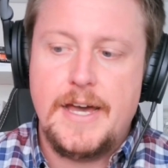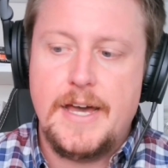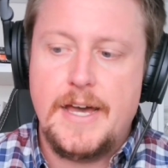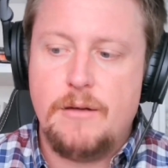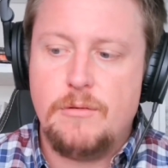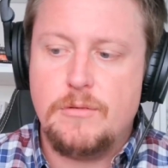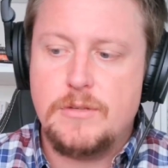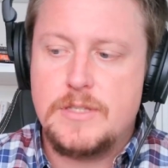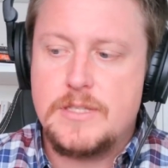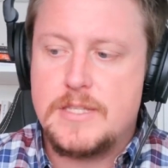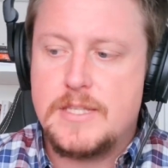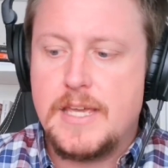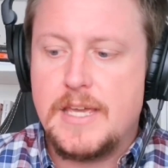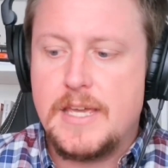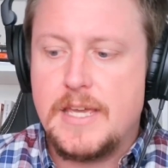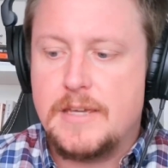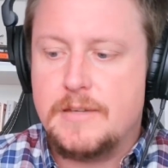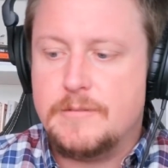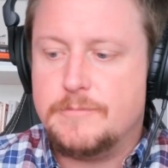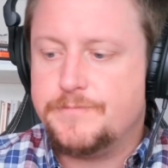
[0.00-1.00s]
I would
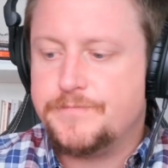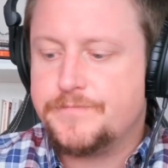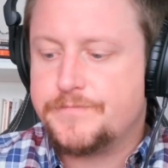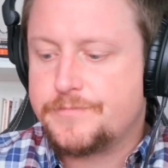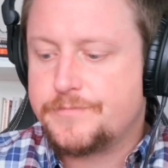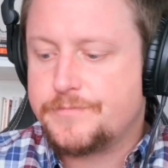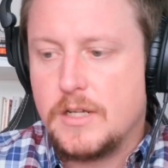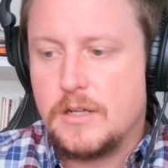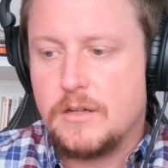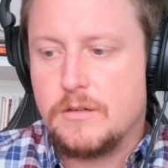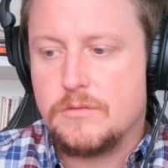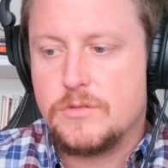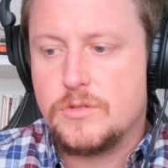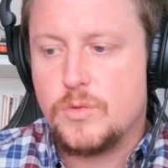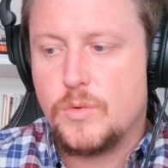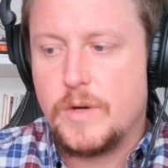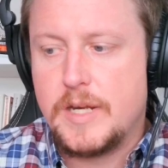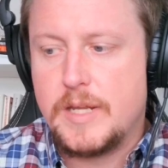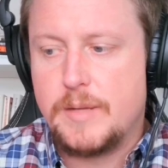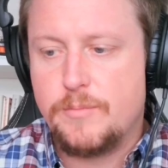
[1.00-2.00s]
say, you know,
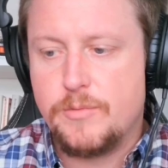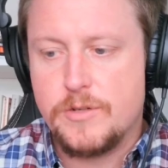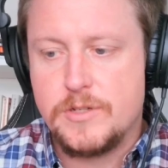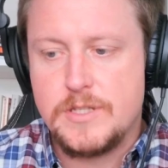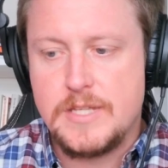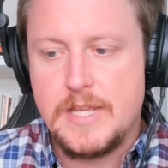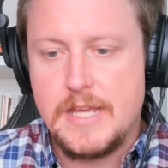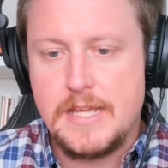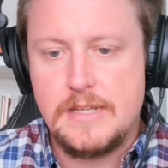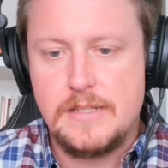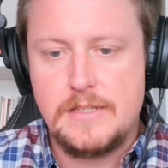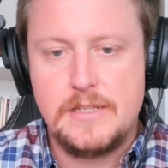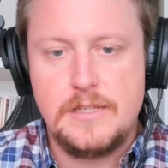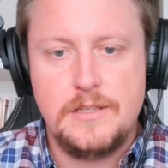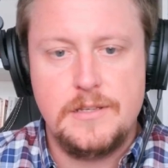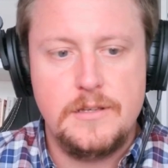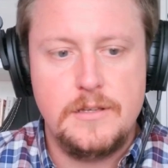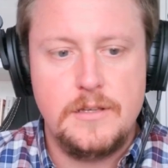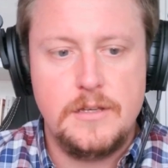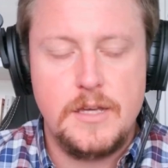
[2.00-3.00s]
20%
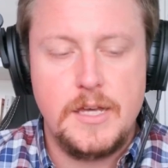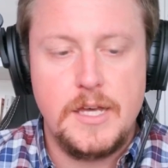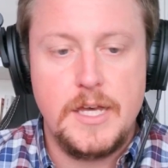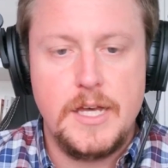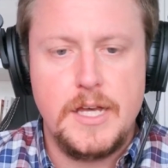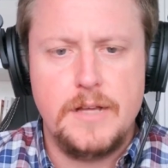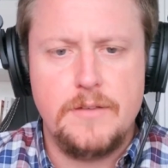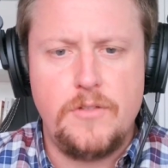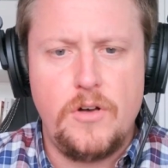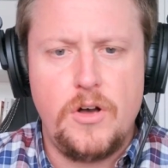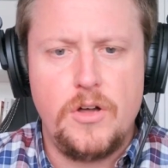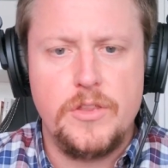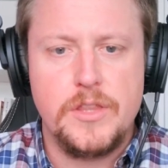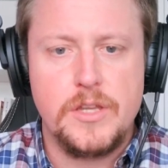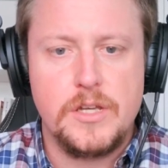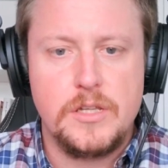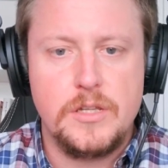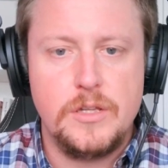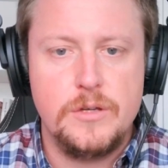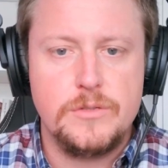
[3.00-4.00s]
of all
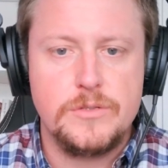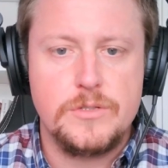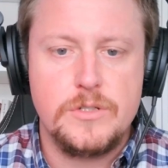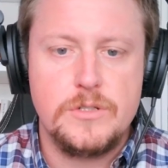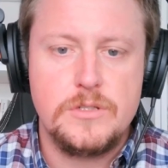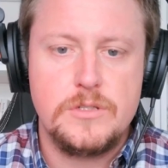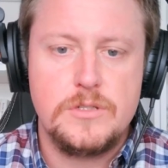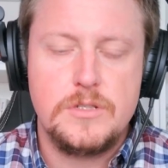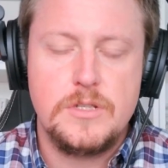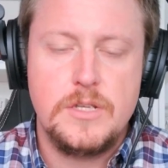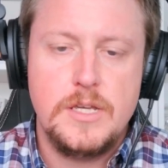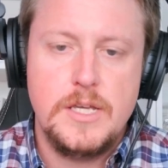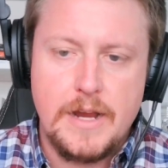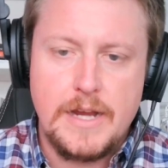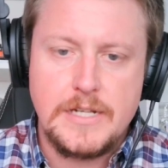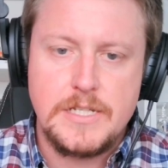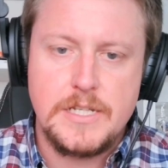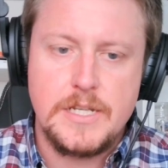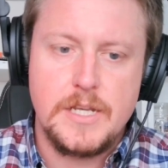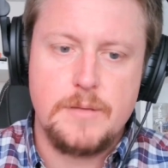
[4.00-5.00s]
the closers are
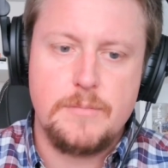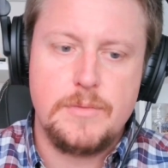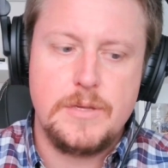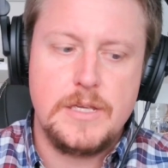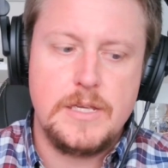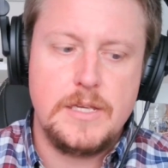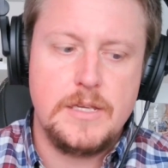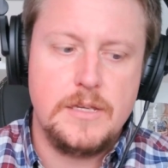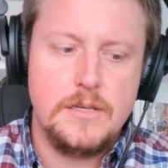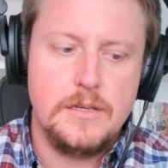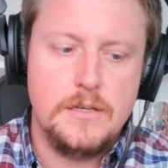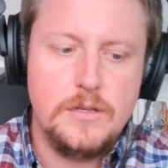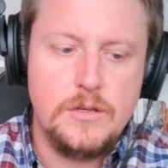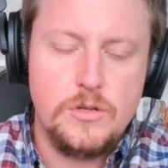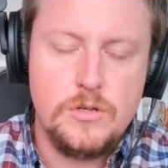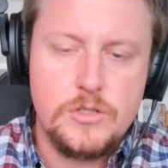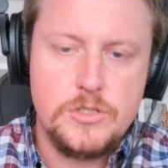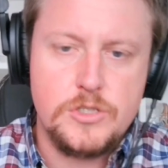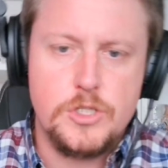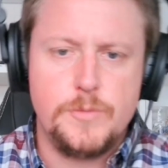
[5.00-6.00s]
actually going to be
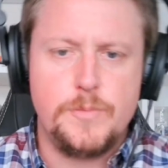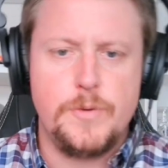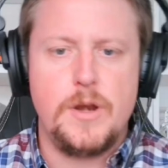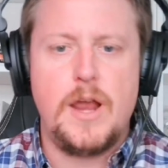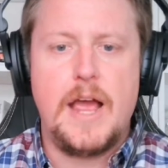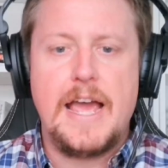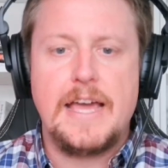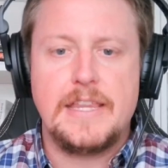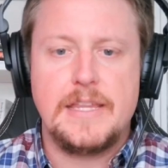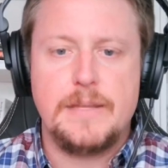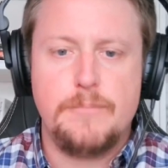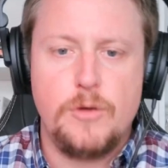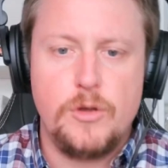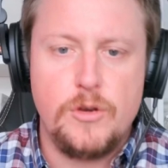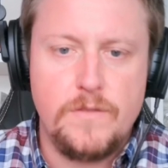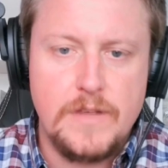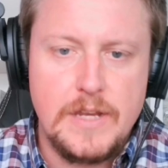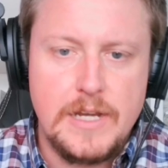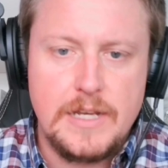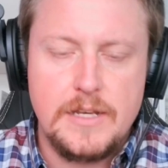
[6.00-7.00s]
super highly
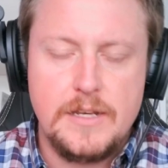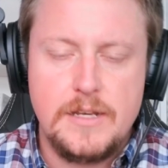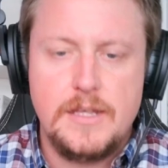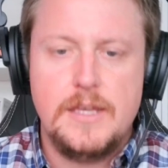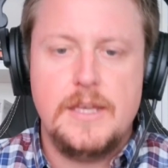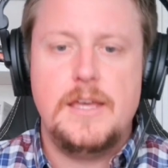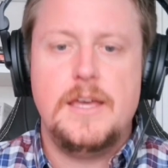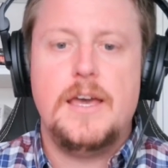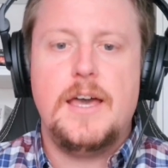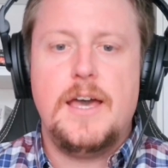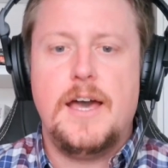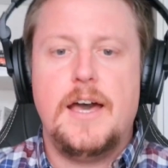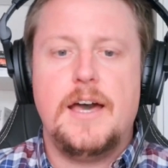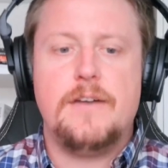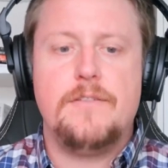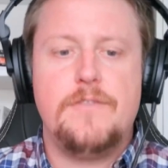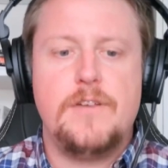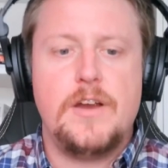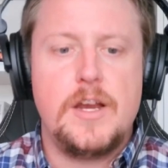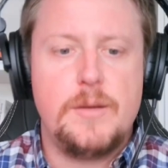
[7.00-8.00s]
motivated,
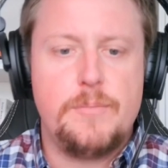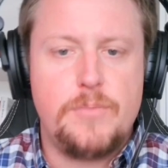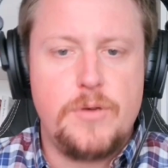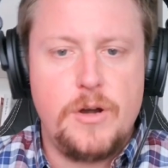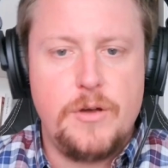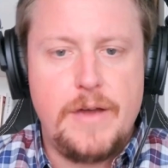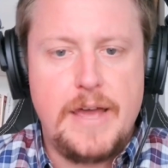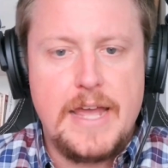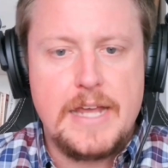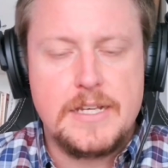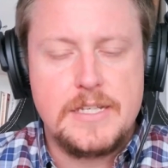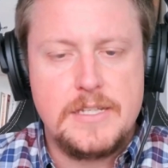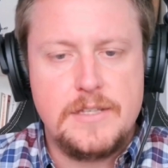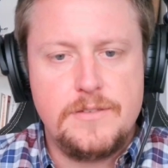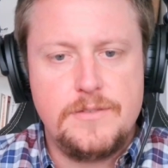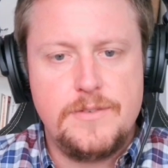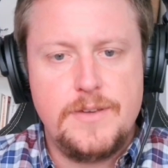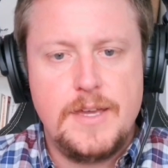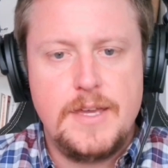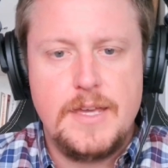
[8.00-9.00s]
very
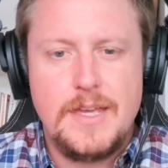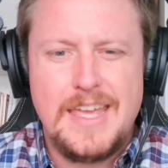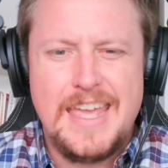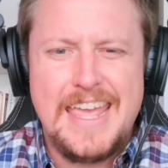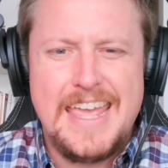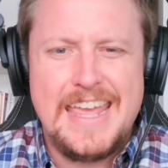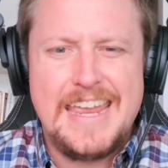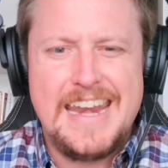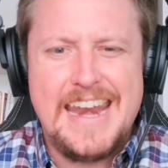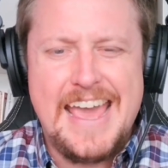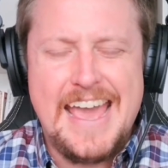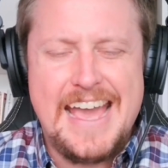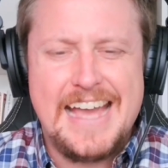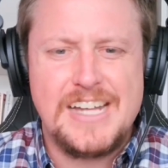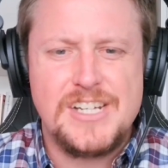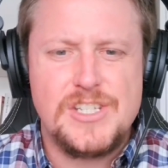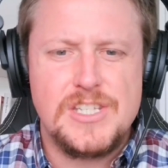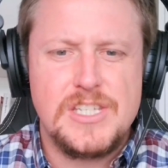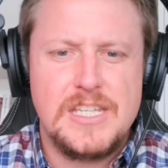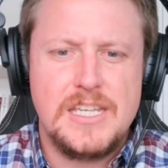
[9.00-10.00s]
proactive, and
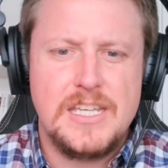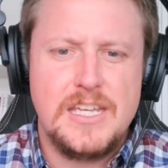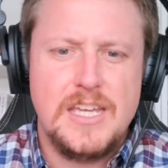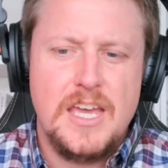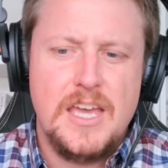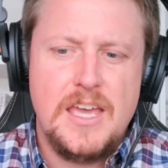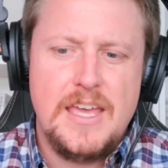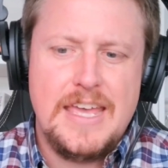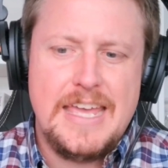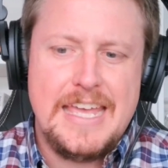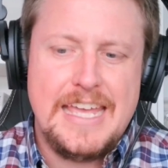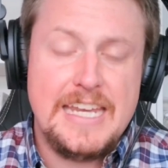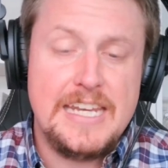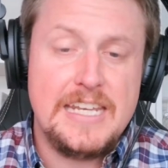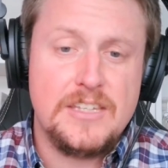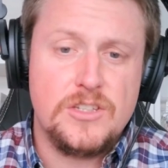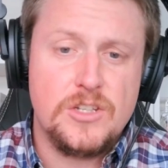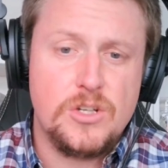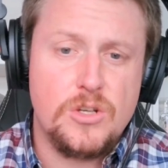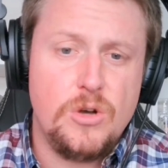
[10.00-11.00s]
actually
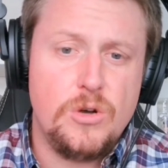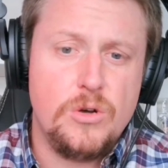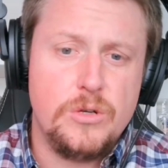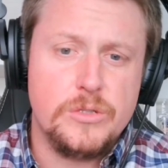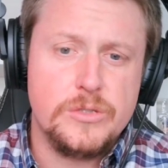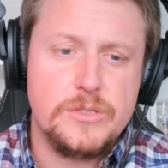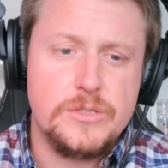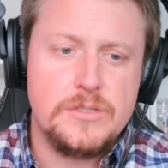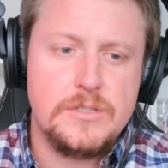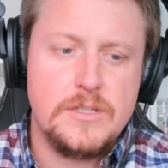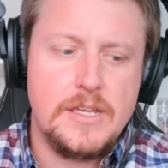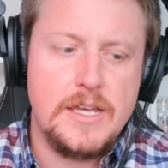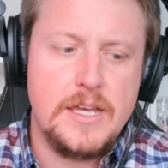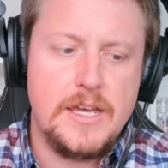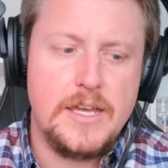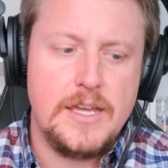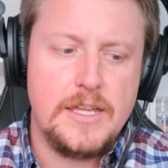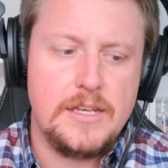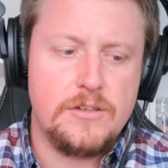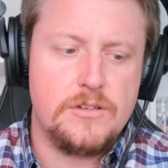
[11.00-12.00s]
hitting their goals
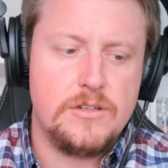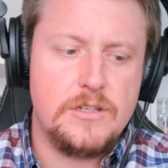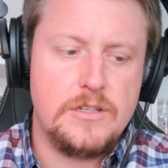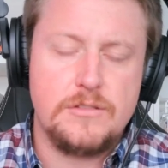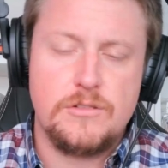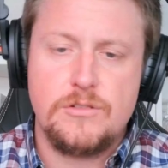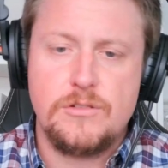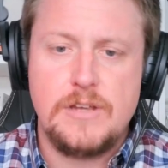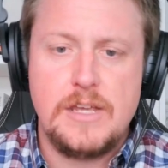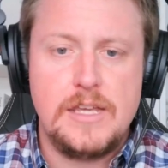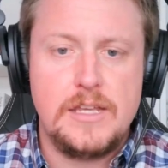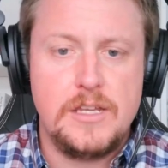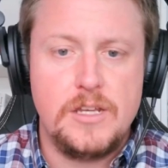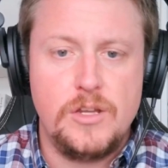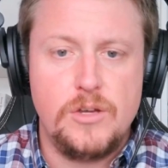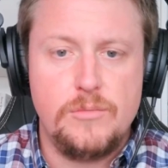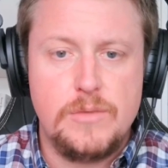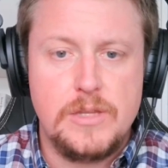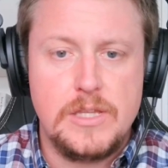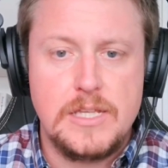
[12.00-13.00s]
and can create, you
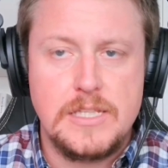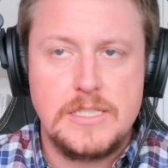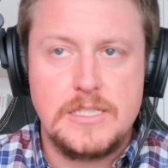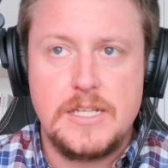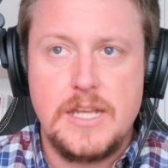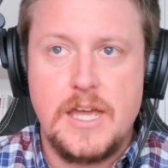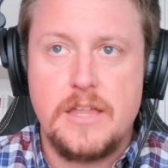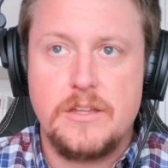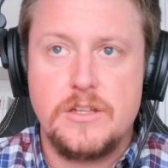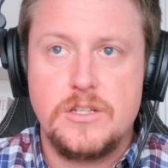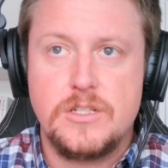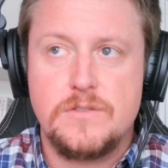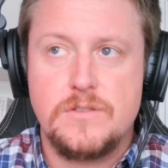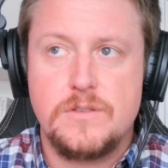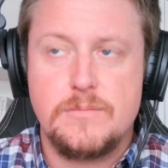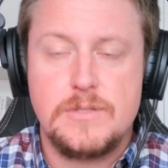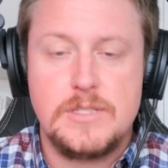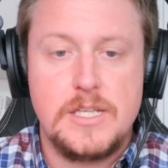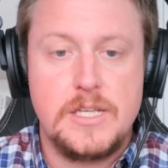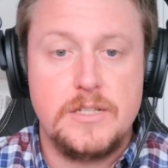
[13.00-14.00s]
know, millions of dollars for
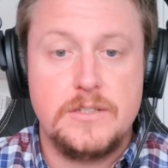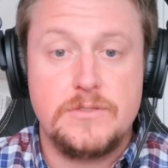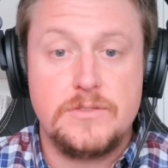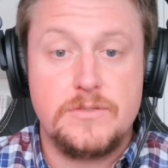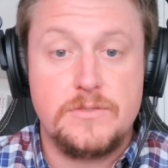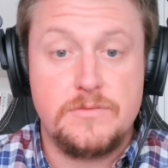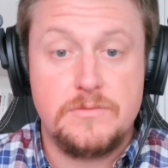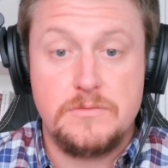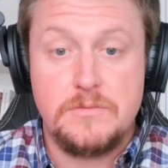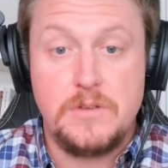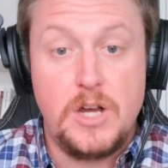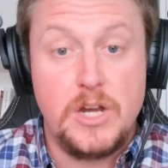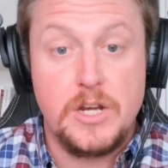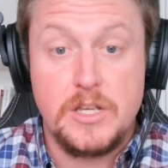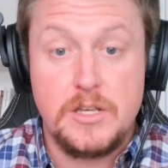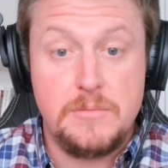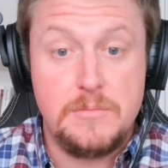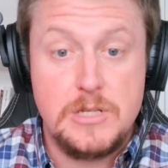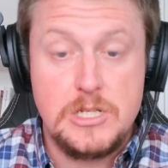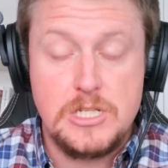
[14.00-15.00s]
themselves on
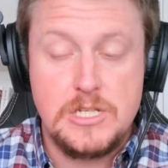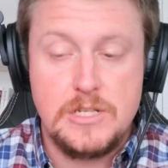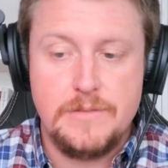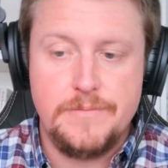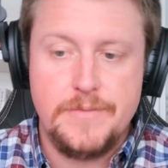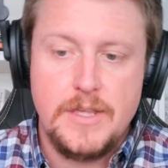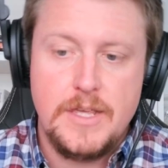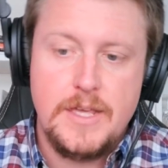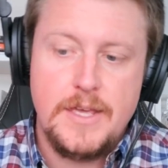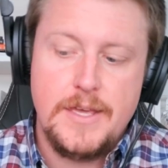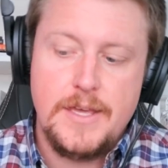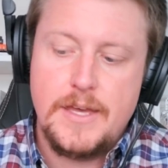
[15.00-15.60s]
a commission.